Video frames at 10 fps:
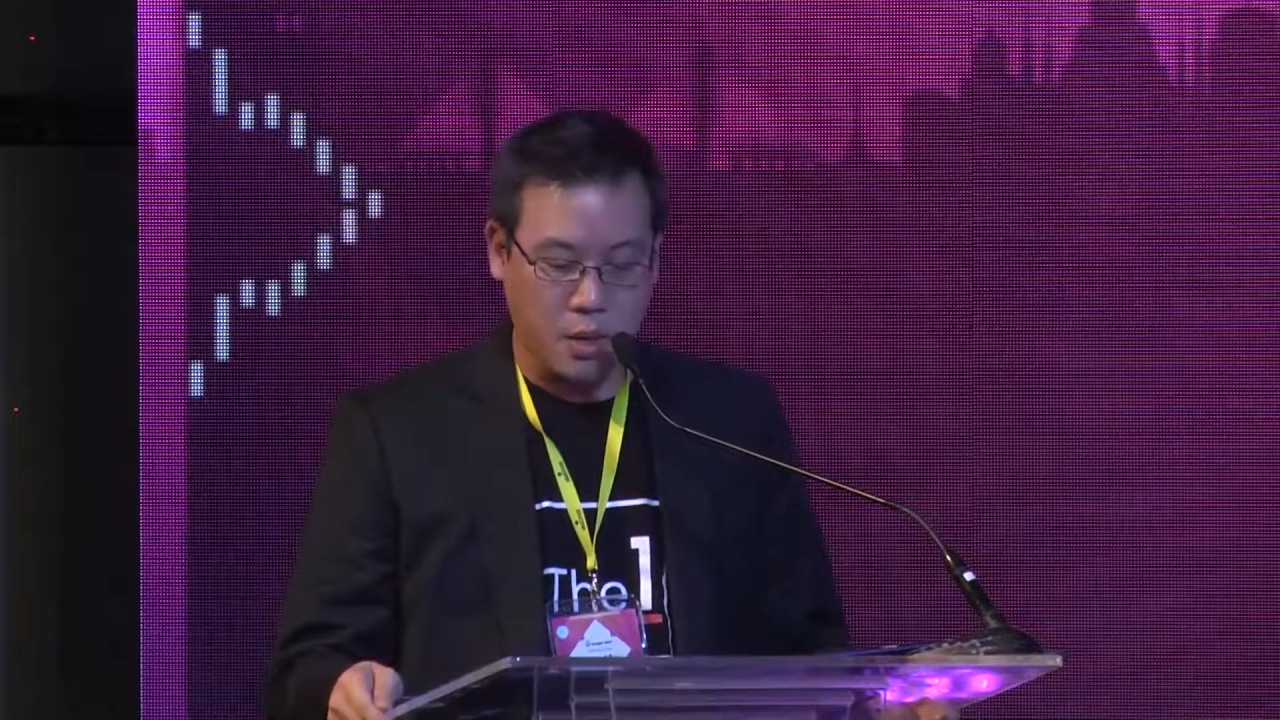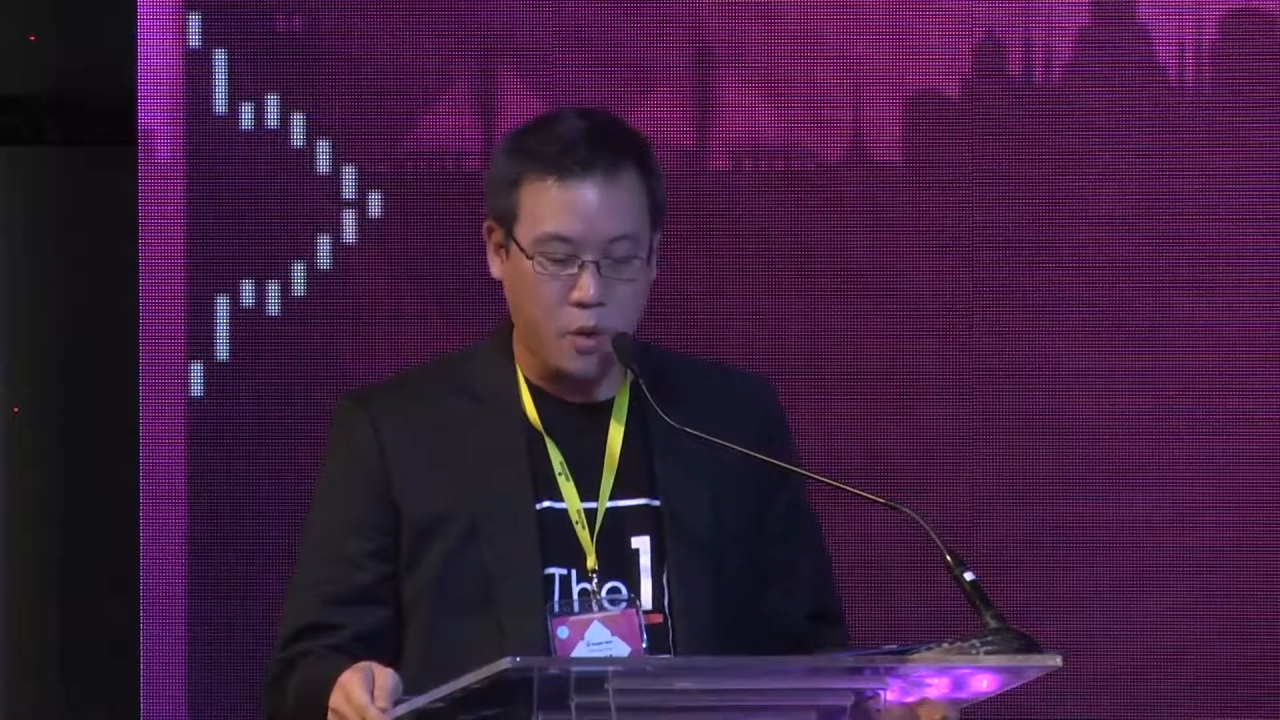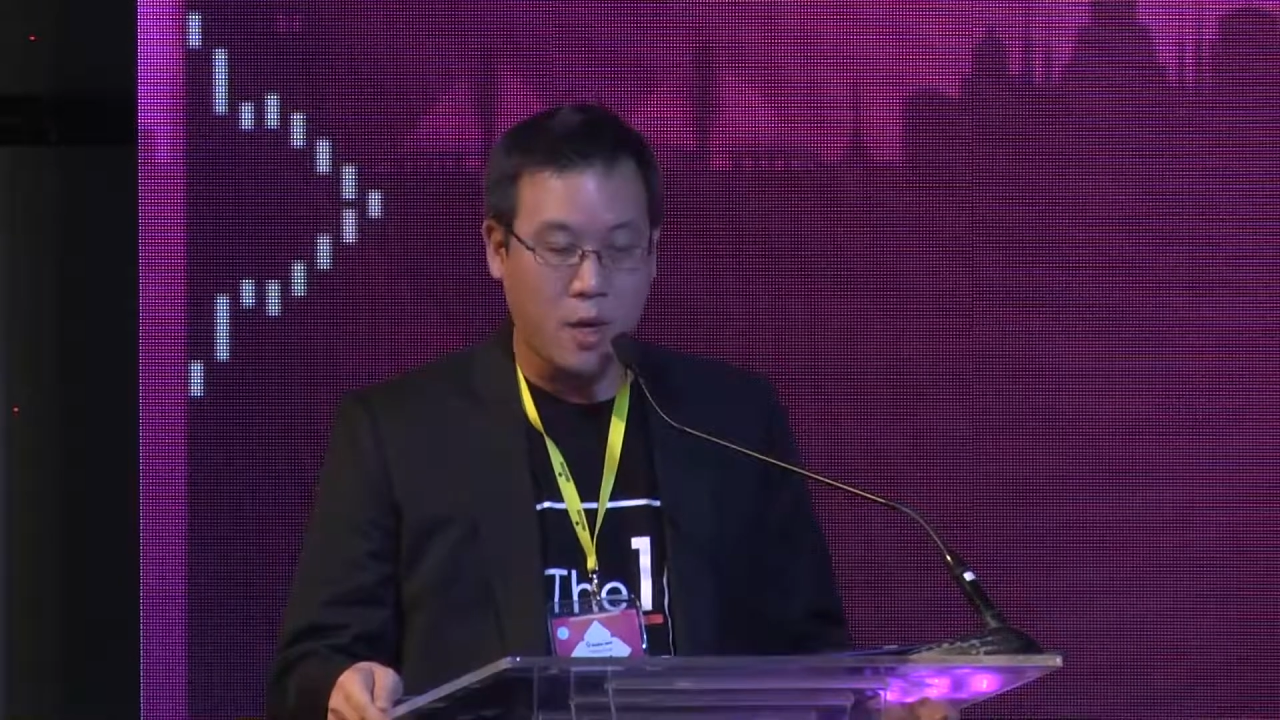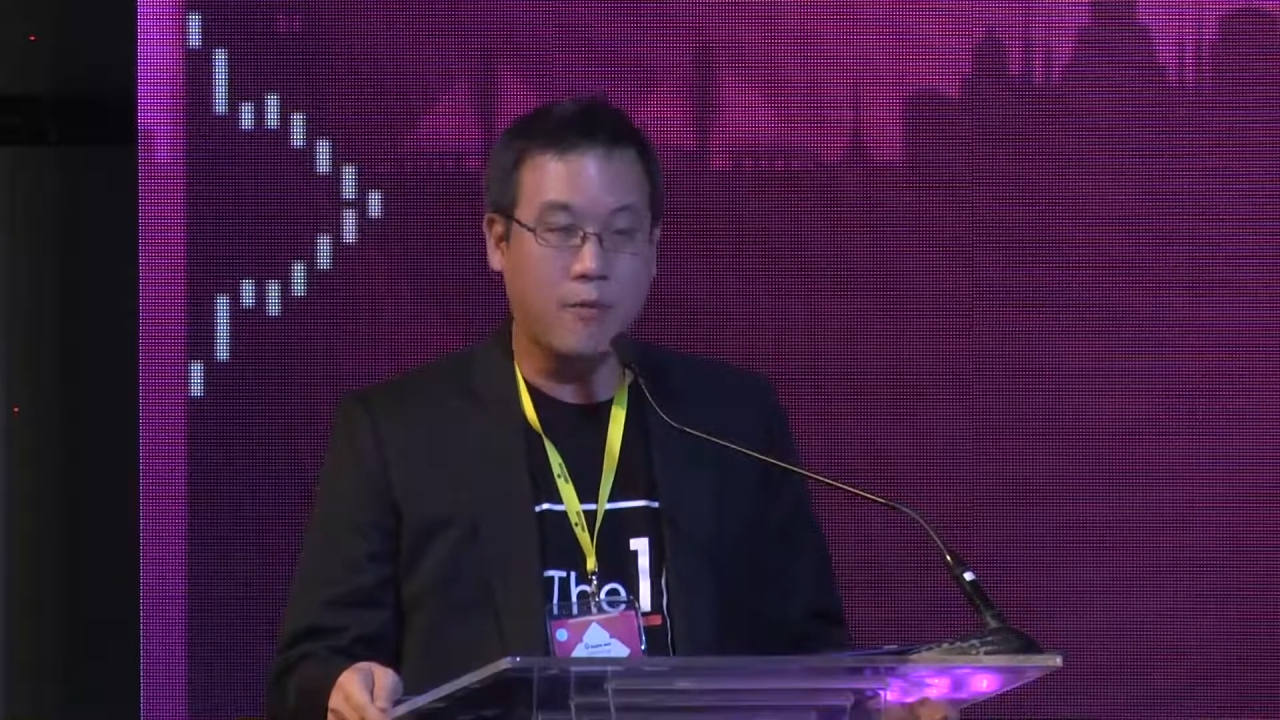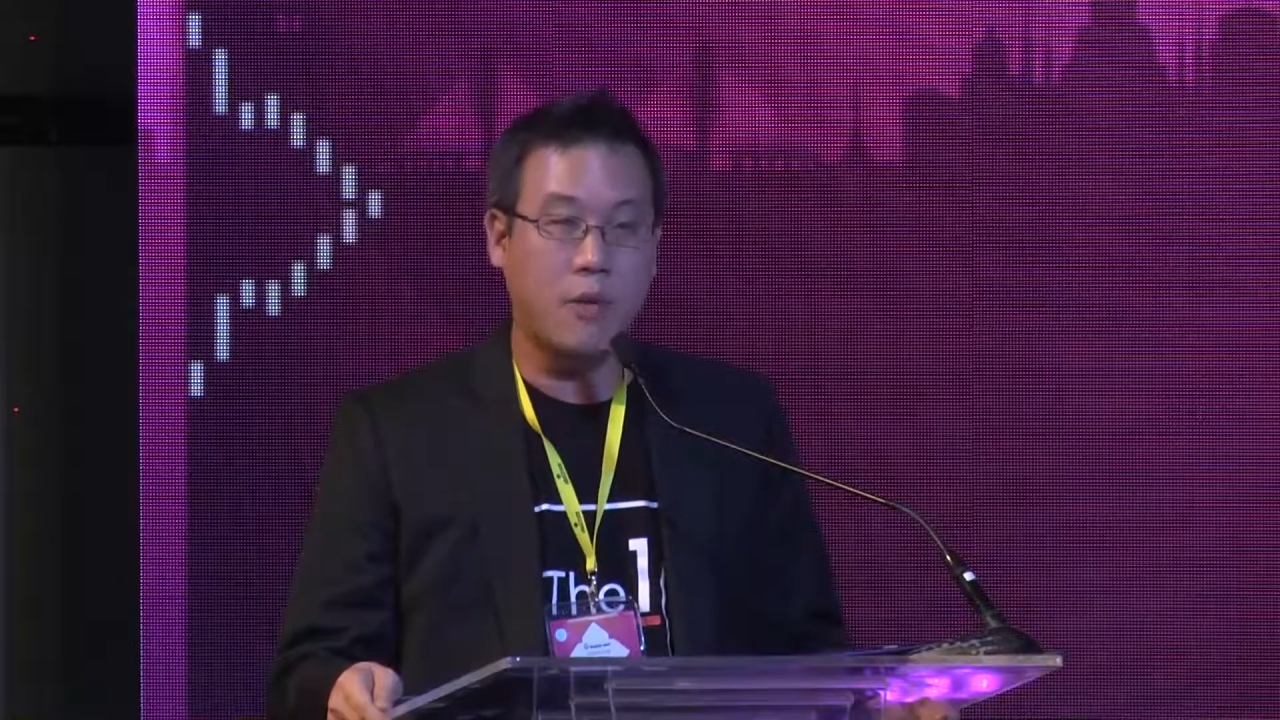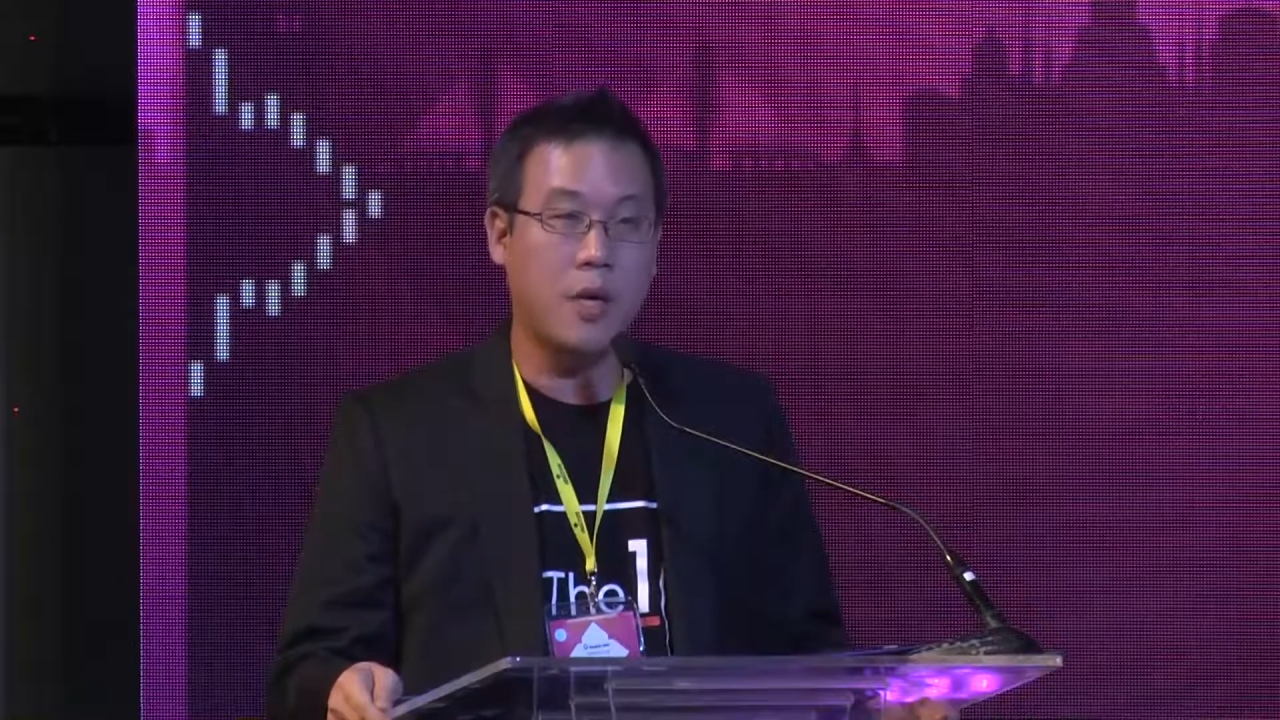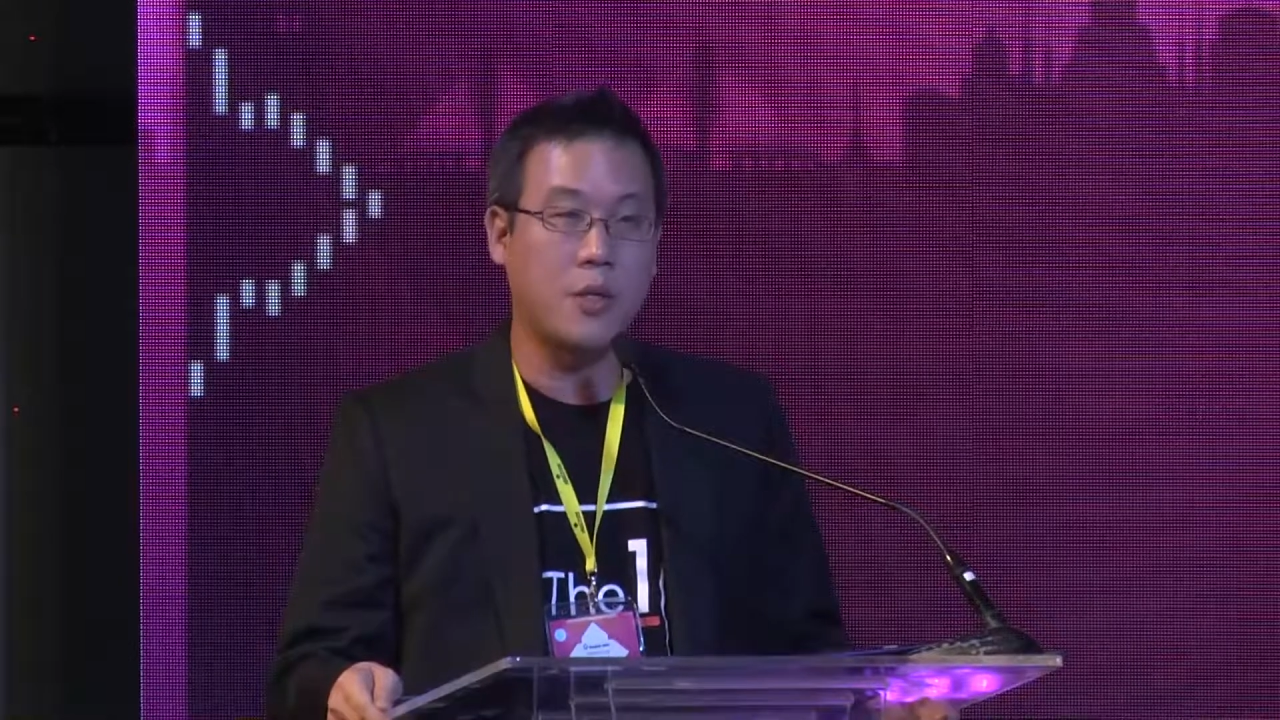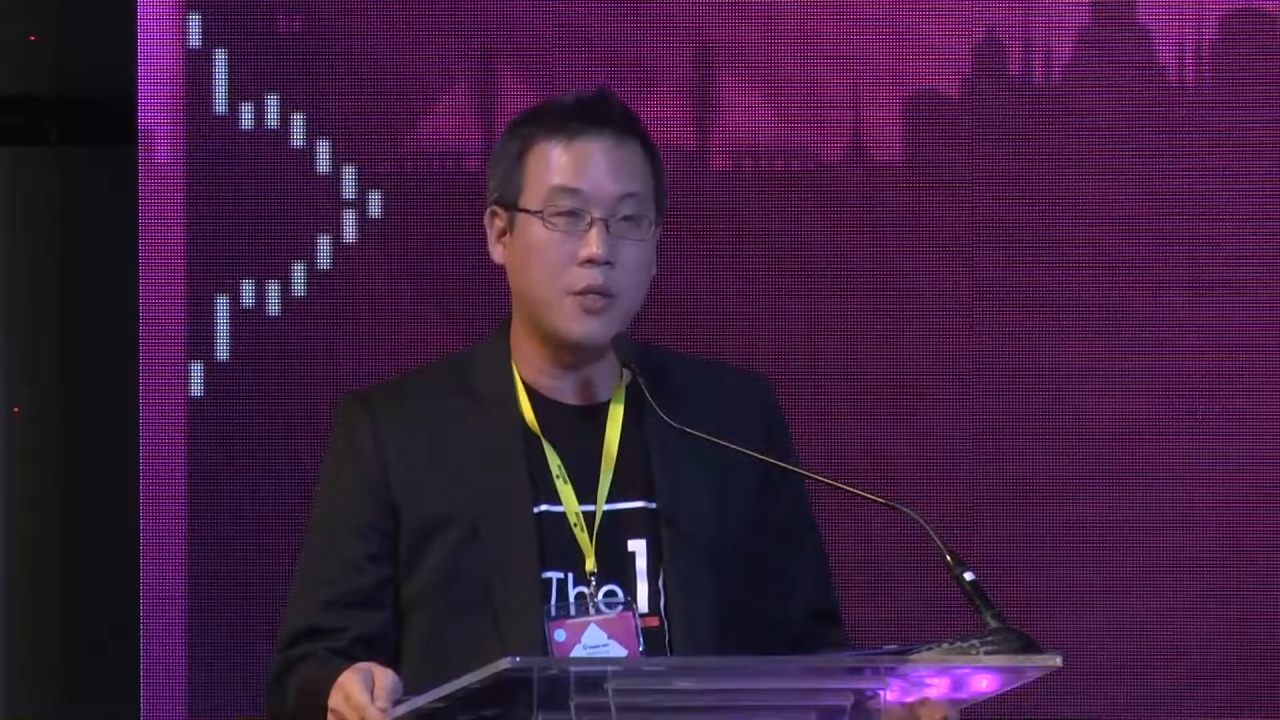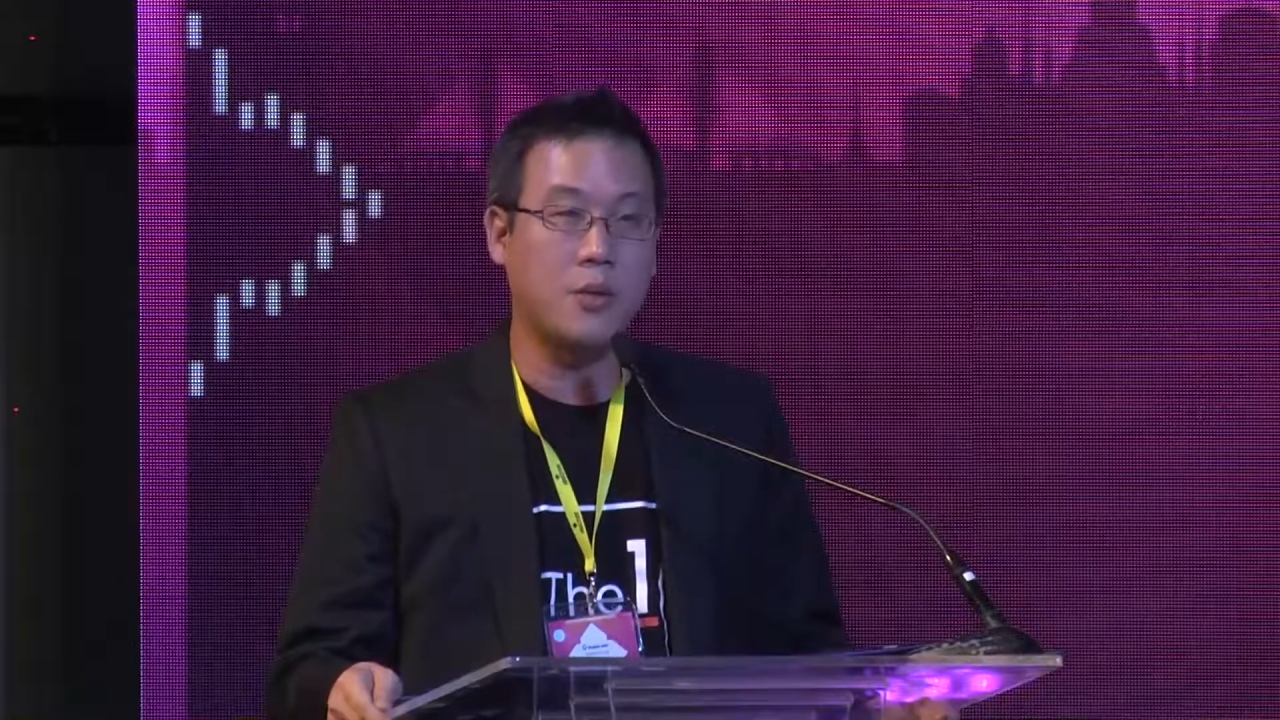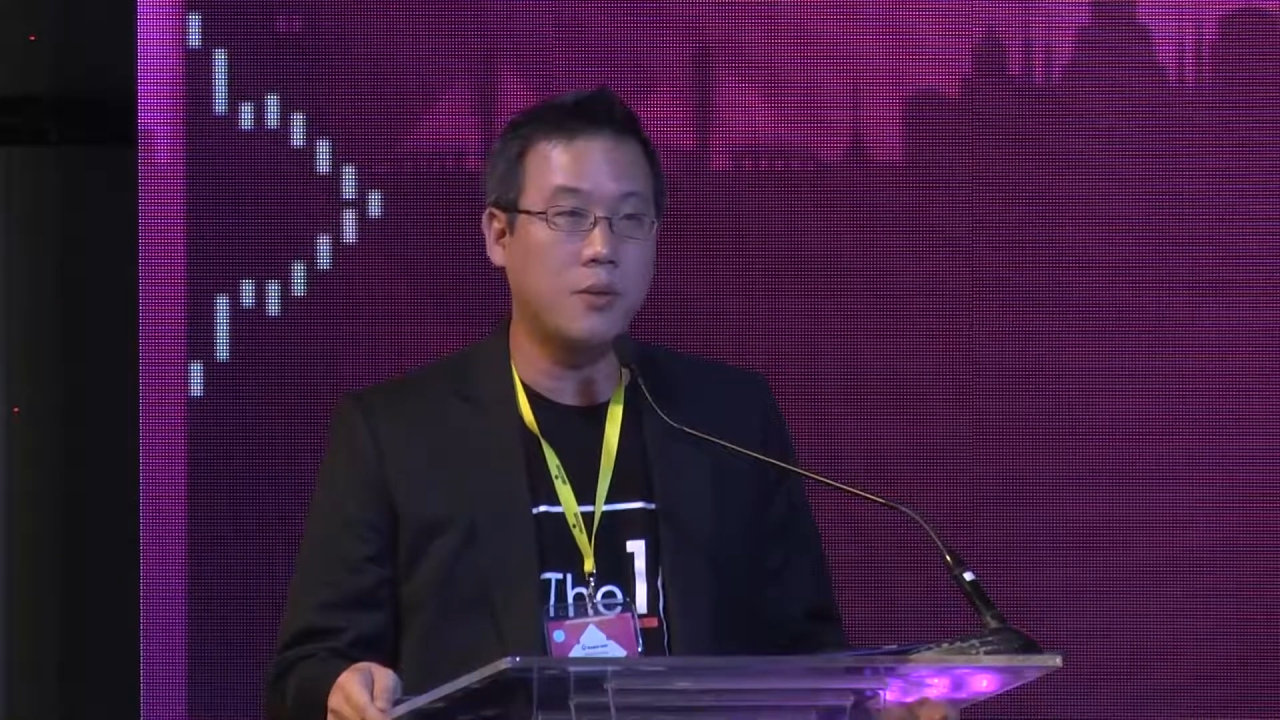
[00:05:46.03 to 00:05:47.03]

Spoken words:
we have tried to do